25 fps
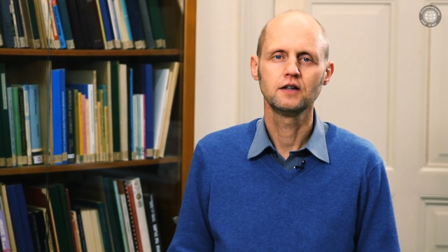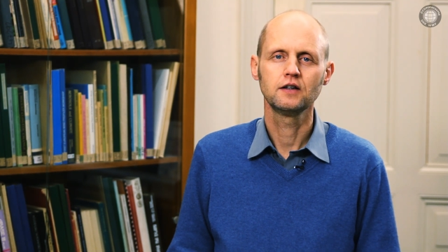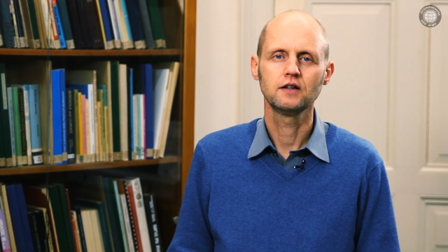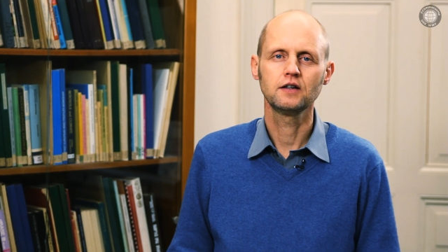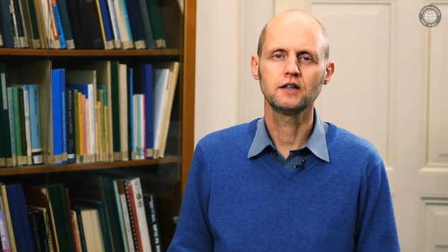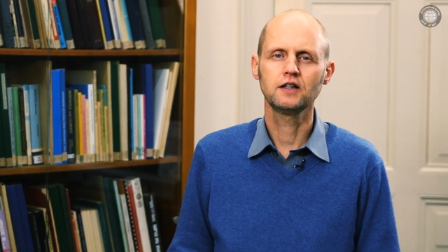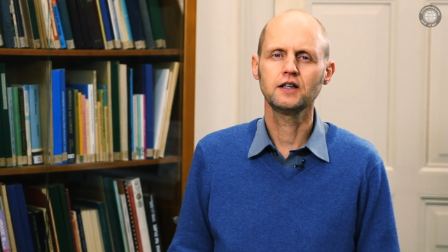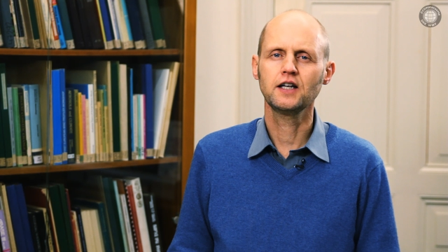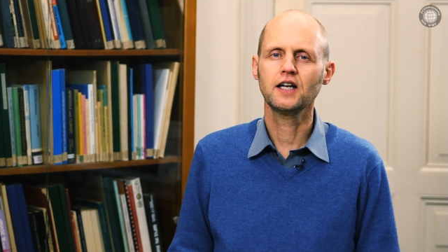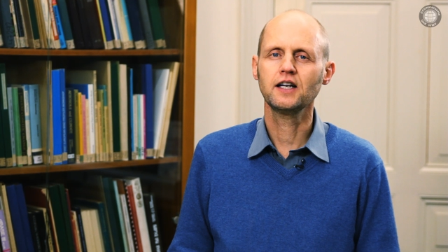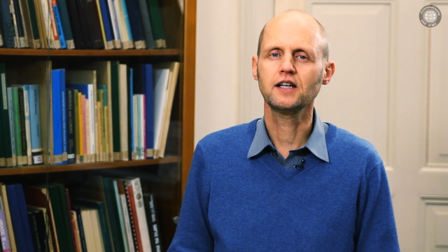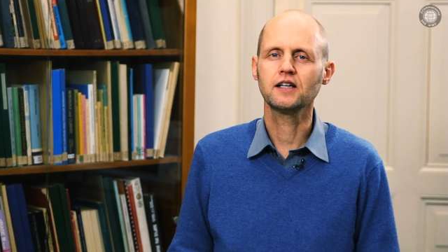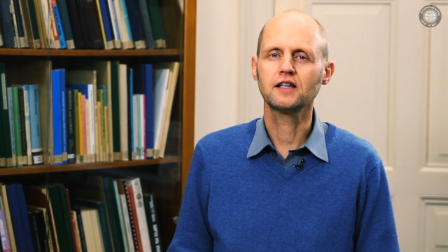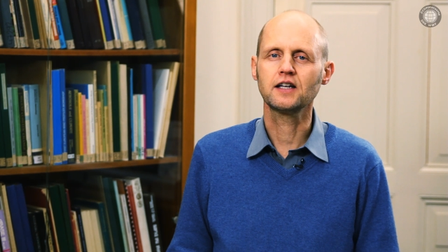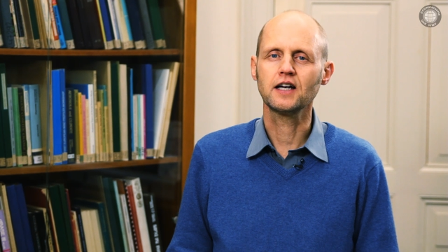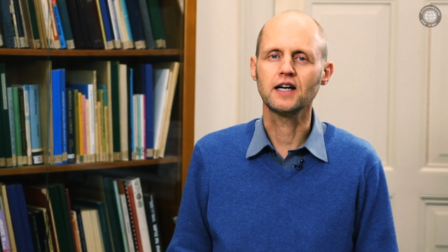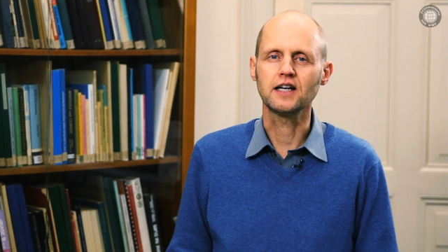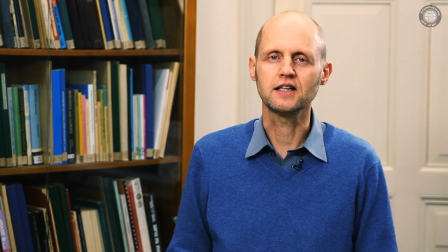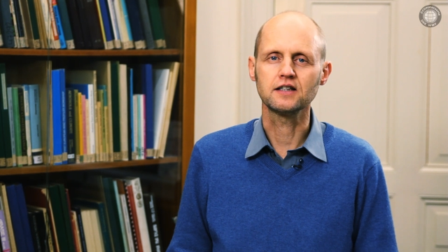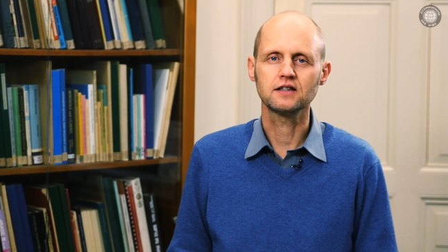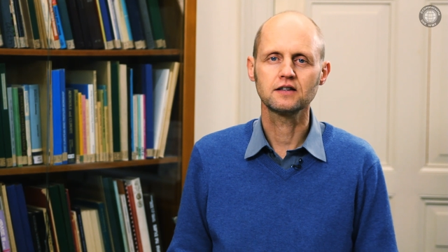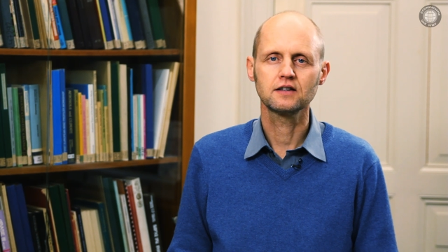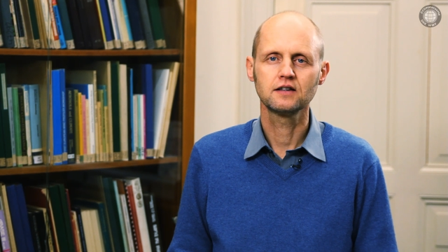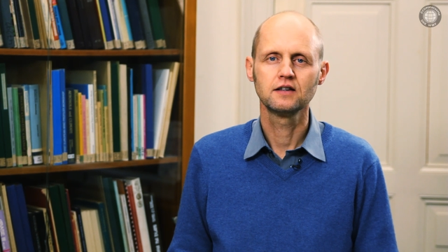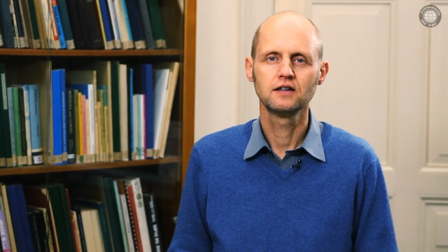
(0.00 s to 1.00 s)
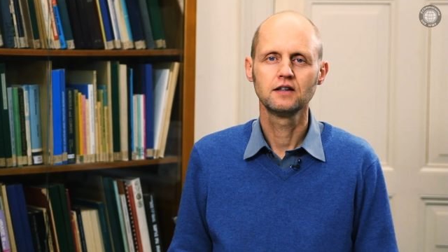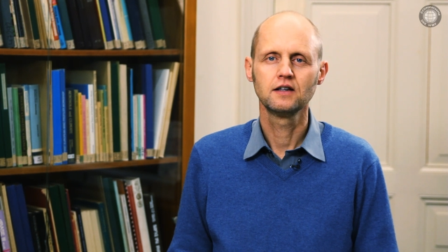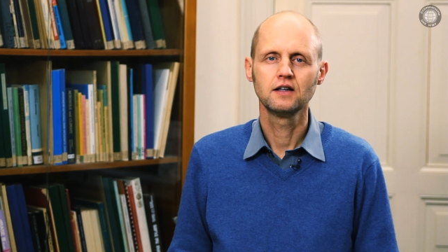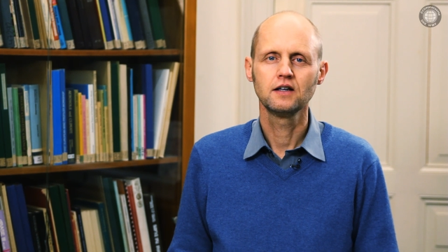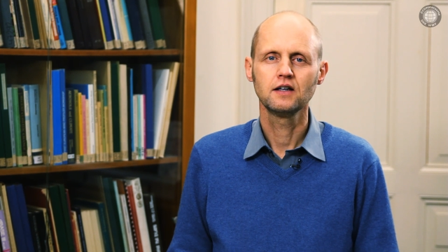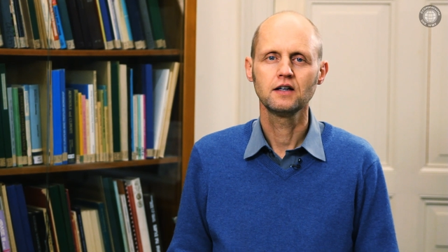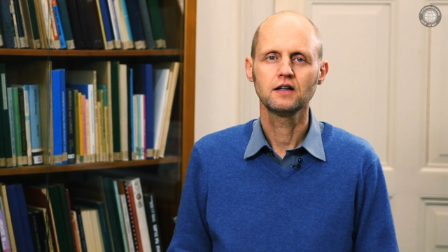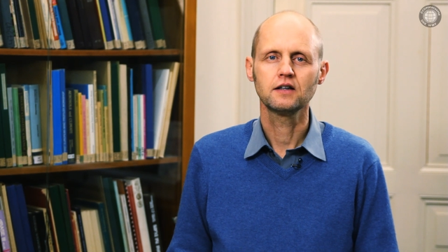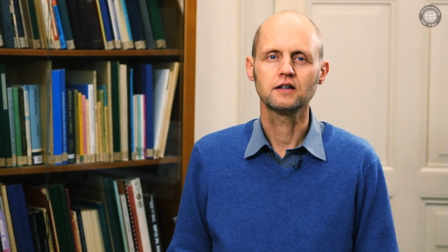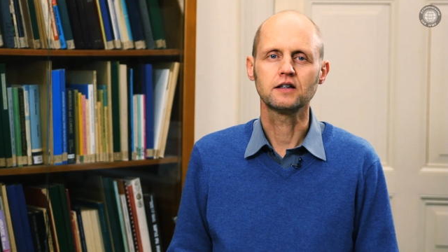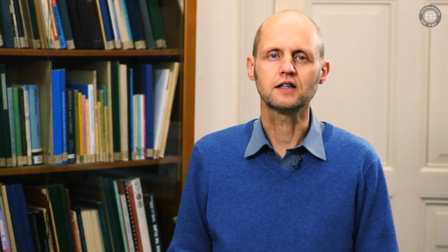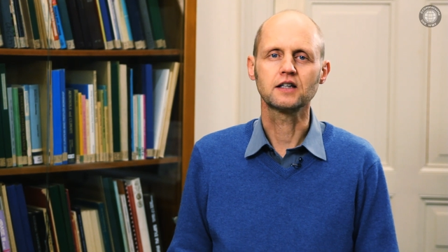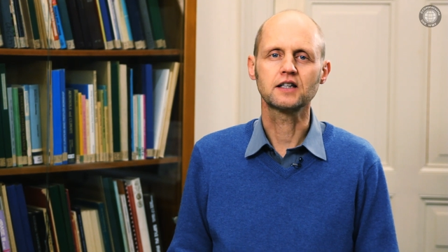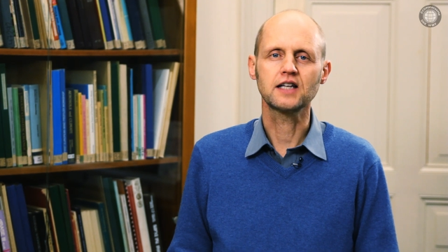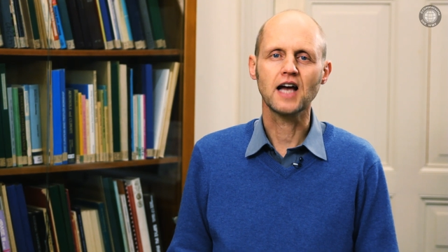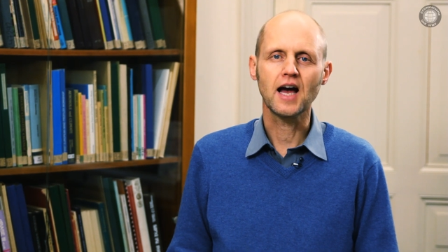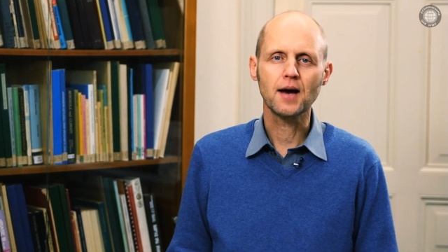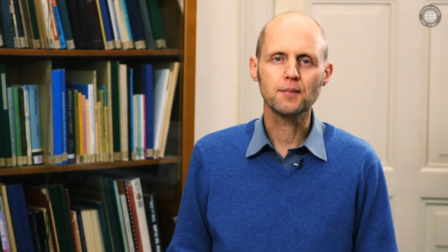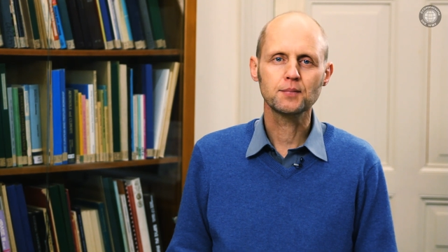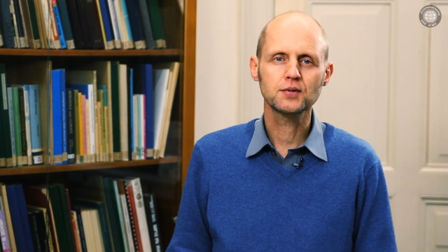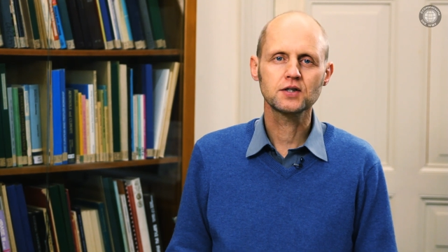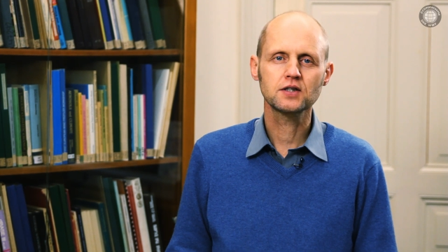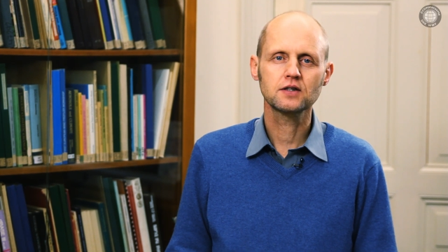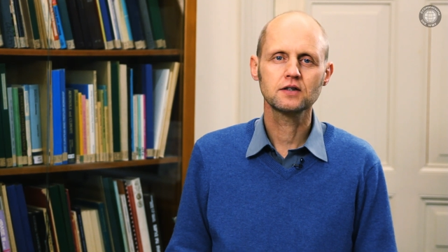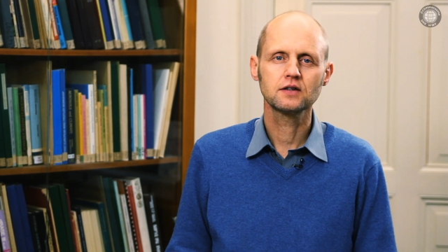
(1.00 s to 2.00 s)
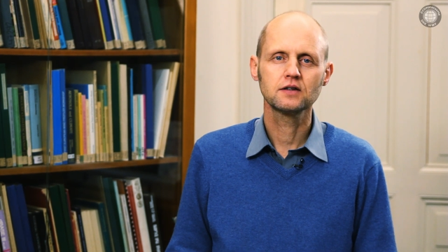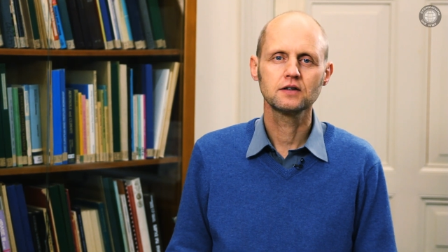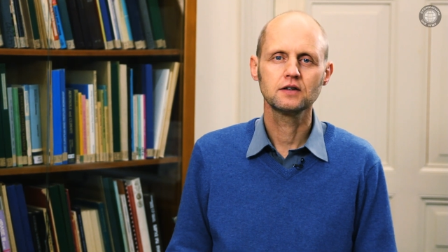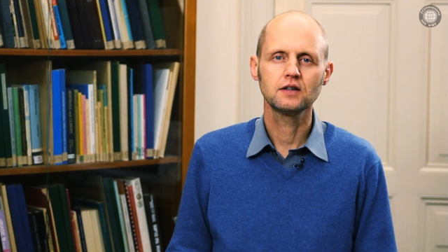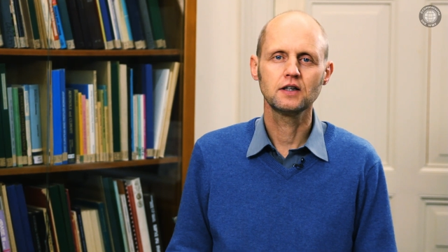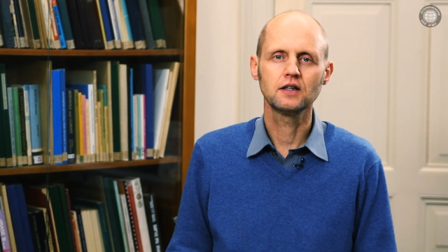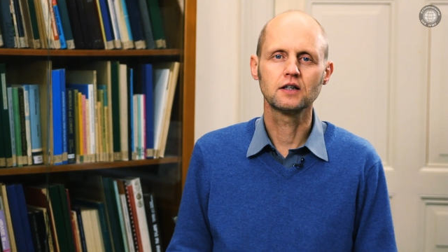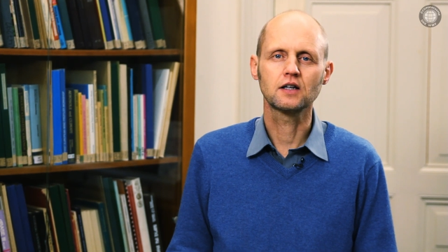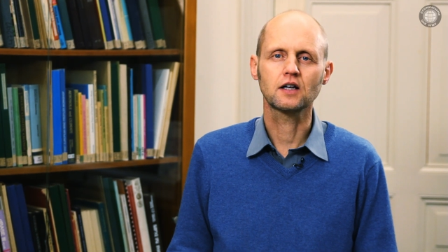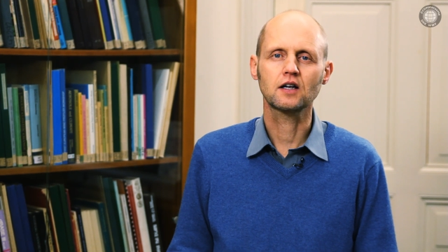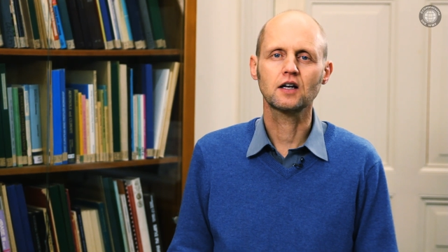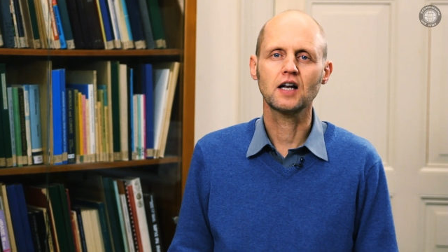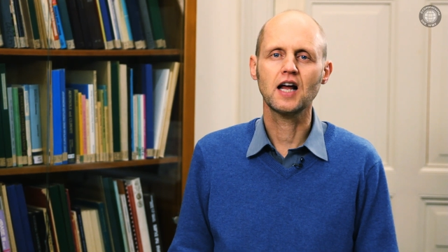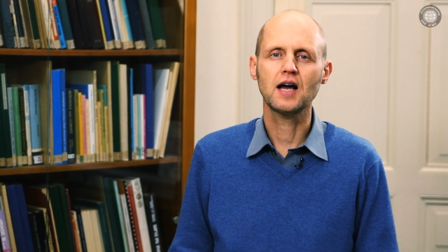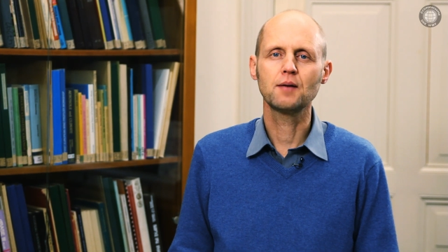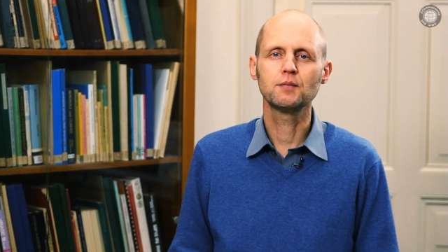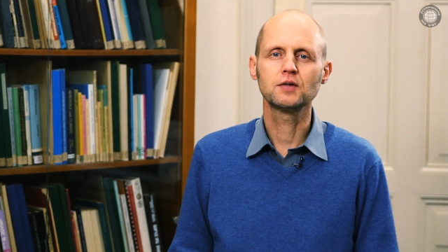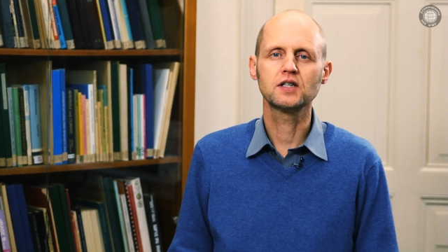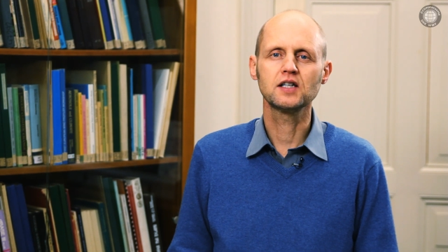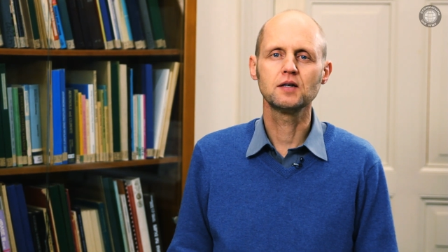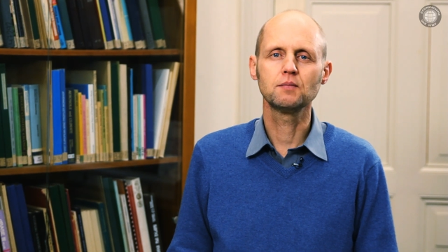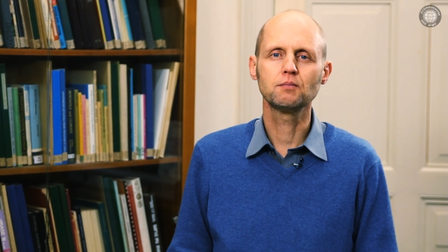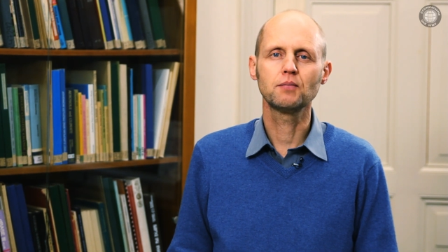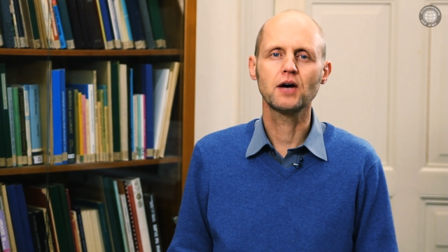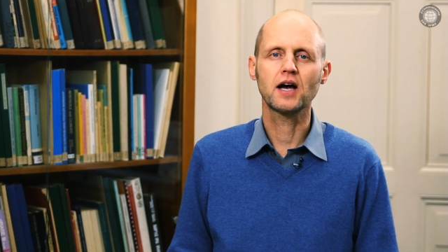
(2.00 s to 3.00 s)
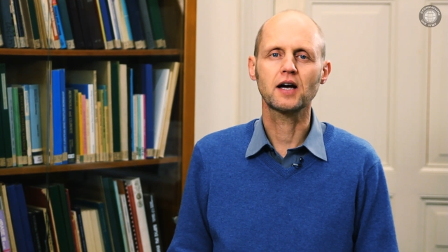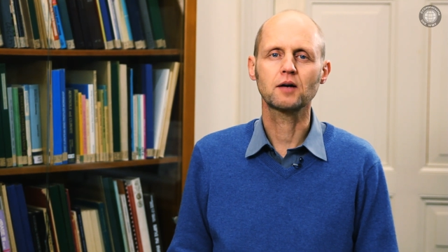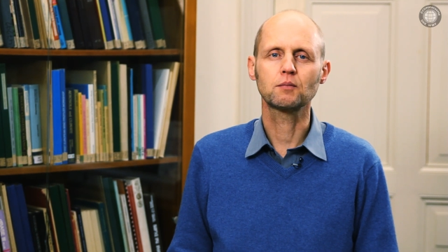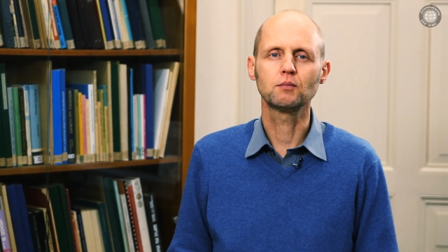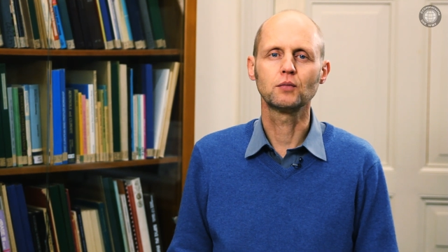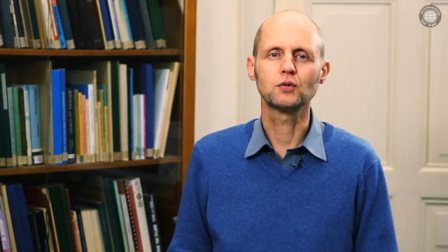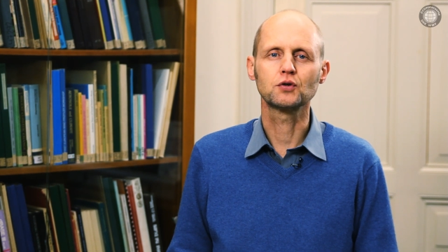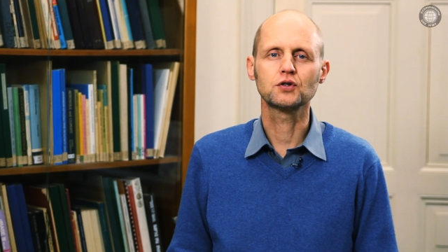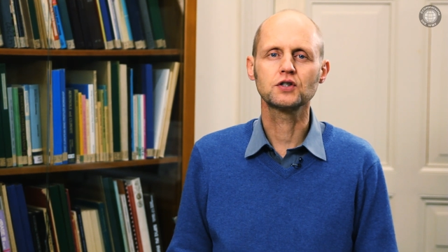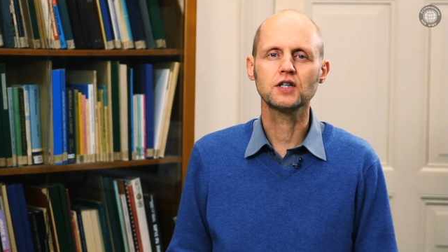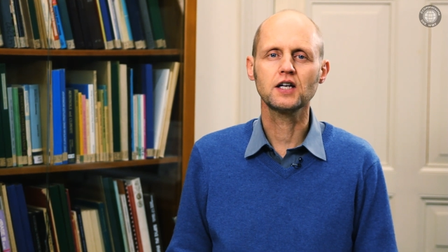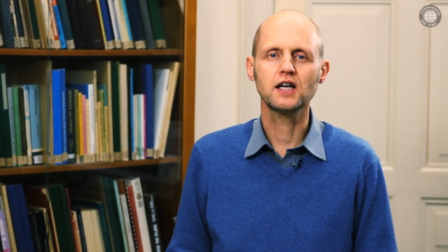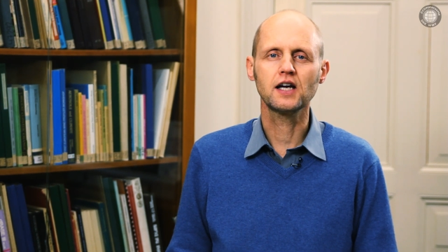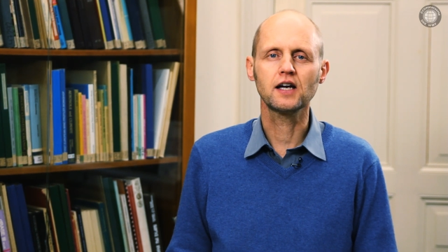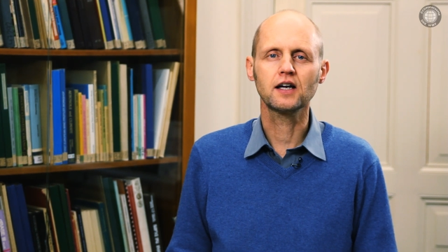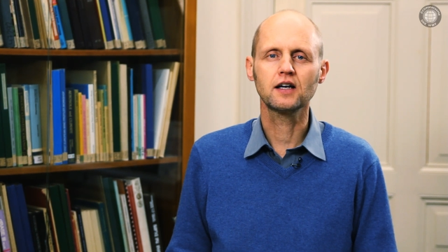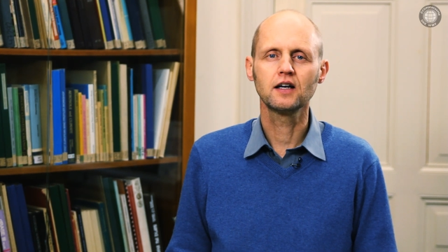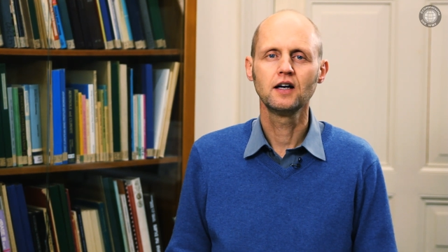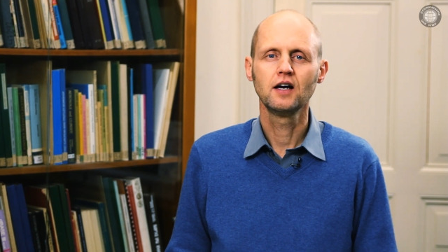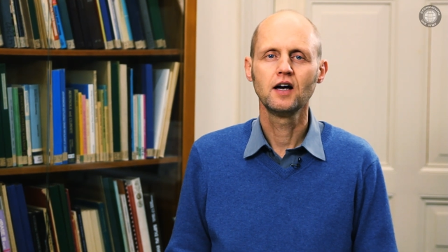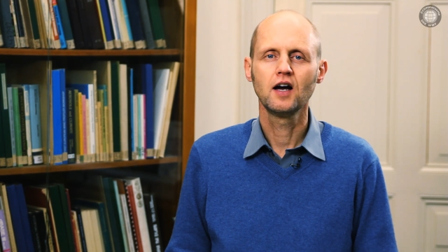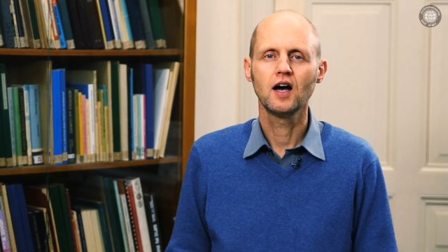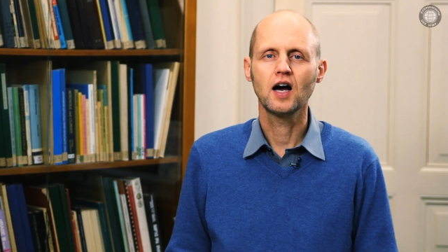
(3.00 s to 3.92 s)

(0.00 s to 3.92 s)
In any case, the gaps in the climate impact mosaic